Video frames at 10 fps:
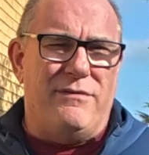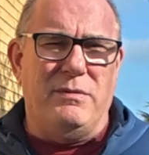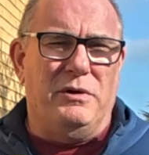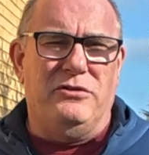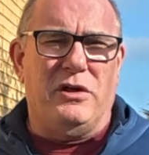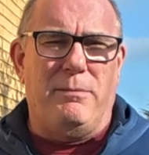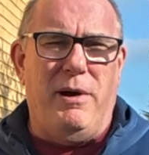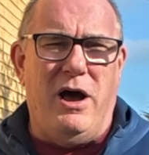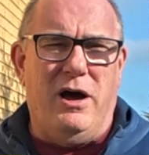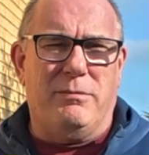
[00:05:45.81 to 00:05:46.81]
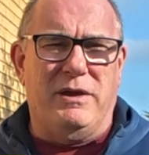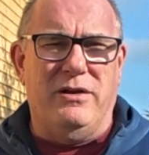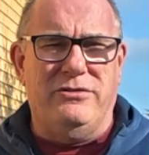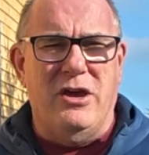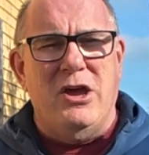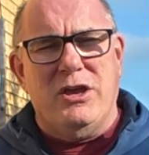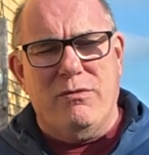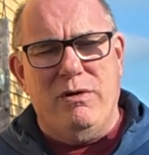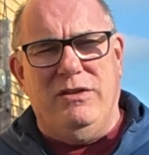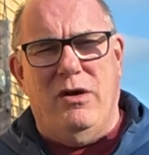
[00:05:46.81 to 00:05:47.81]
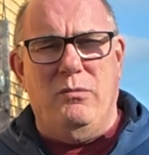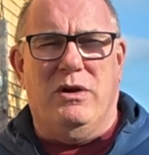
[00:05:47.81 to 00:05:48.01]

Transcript: everybody's going to park because you really don't